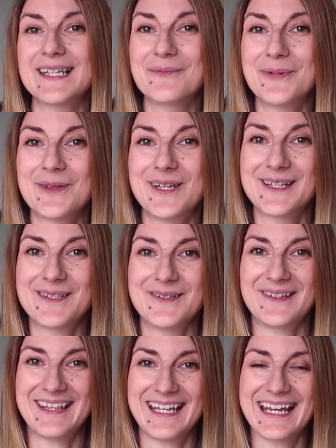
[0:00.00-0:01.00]
and boutiques
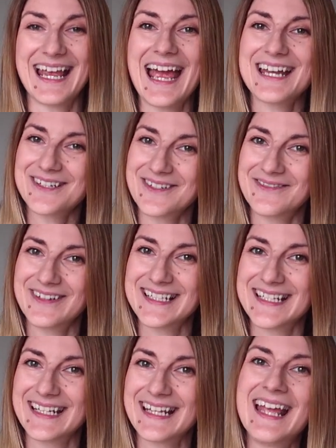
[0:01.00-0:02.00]
you think I should
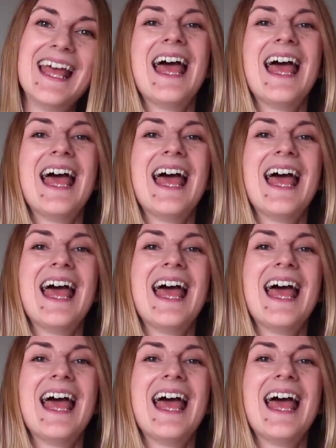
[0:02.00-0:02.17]
visit.